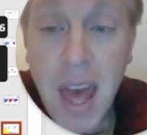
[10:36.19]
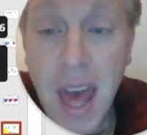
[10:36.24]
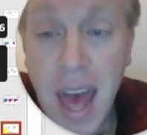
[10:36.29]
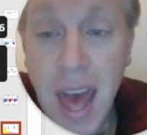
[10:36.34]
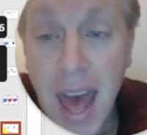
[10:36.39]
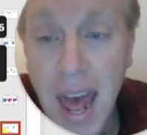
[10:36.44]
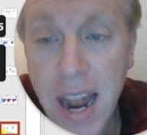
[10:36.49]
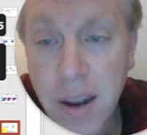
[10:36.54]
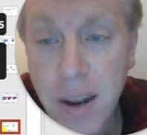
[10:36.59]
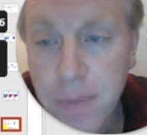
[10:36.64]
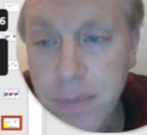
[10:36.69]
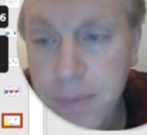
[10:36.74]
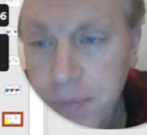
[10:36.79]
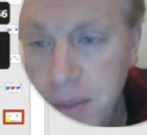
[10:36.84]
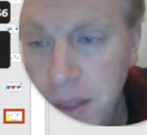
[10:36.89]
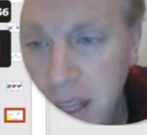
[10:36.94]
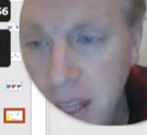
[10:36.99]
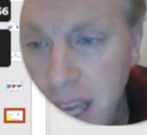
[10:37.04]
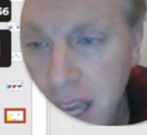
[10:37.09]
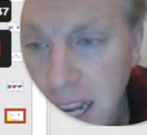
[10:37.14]
And
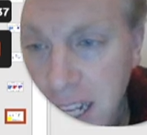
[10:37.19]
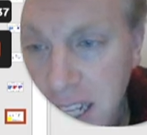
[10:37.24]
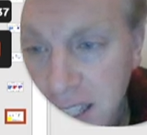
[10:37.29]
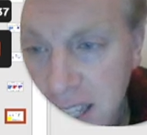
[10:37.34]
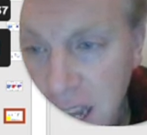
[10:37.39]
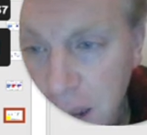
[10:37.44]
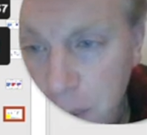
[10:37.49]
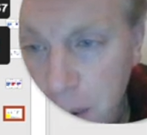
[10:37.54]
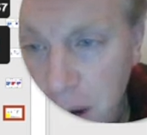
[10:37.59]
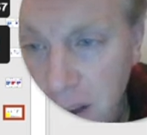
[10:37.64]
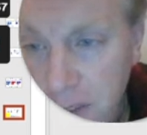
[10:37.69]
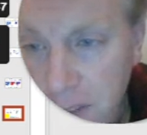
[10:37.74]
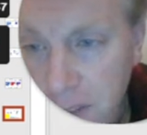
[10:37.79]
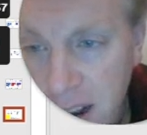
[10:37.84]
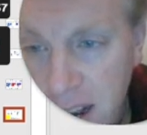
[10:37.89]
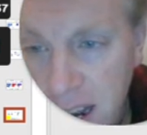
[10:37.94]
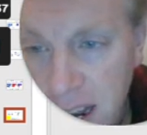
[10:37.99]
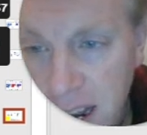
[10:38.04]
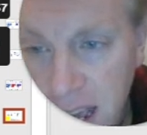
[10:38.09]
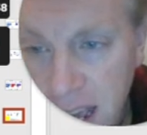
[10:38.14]
can you see what I've
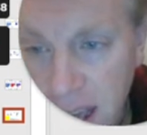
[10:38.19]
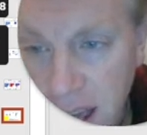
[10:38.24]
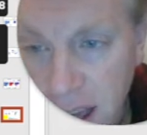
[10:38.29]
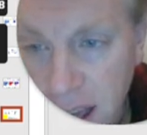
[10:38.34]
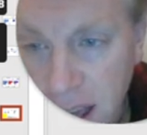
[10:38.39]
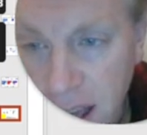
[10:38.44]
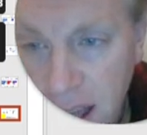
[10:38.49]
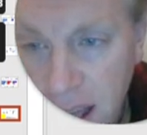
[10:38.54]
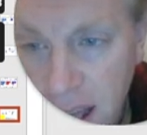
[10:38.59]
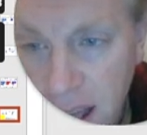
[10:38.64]
written here?